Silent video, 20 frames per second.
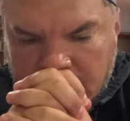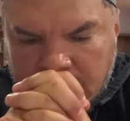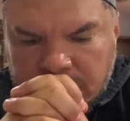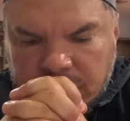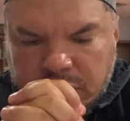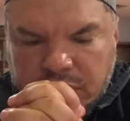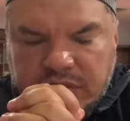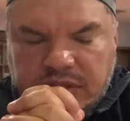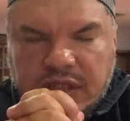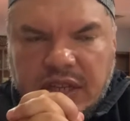
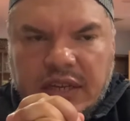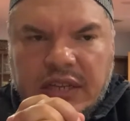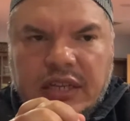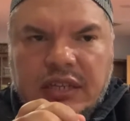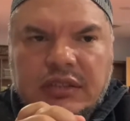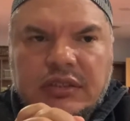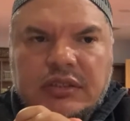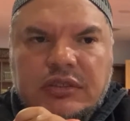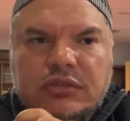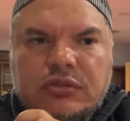So
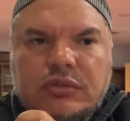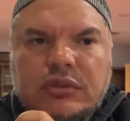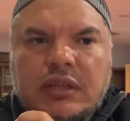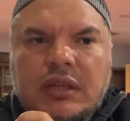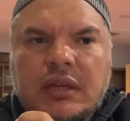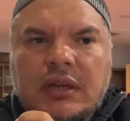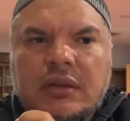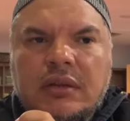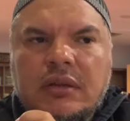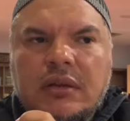studying the
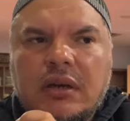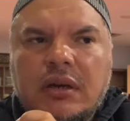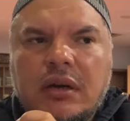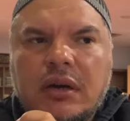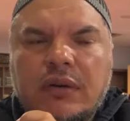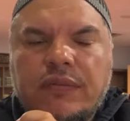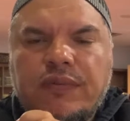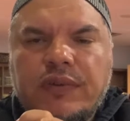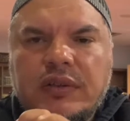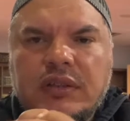Sunnah,
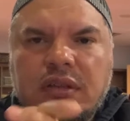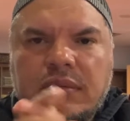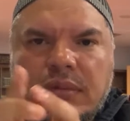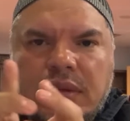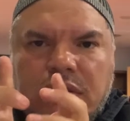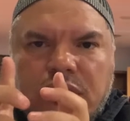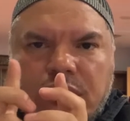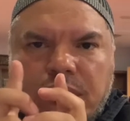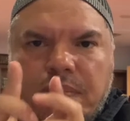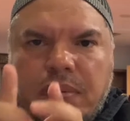a fundamental